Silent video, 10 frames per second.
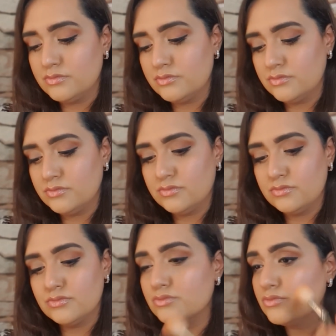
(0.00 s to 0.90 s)

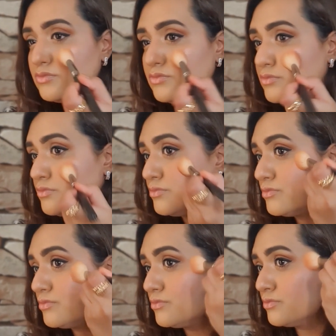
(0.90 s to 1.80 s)

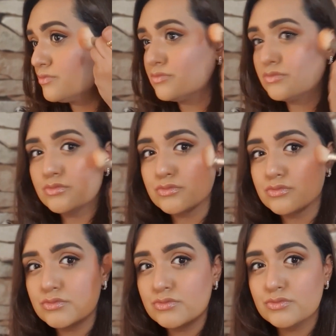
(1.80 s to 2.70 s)

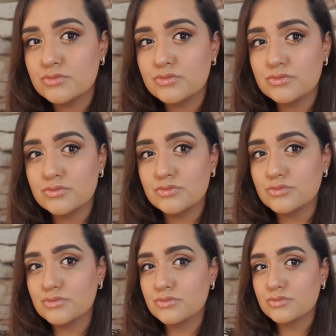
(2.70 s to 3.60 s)

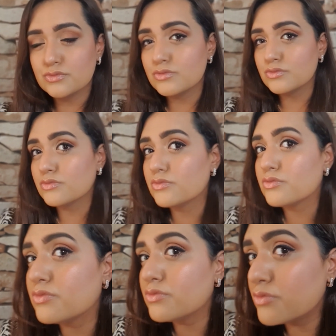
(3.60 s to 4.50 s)

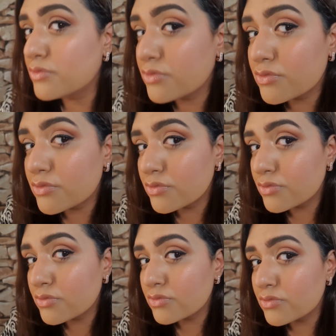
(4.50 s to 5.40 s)

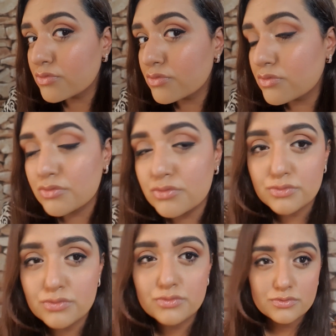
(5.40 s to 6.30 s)

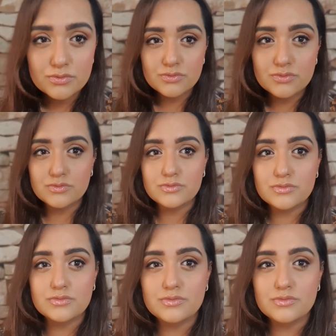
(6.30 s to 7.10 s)
(no one is talking)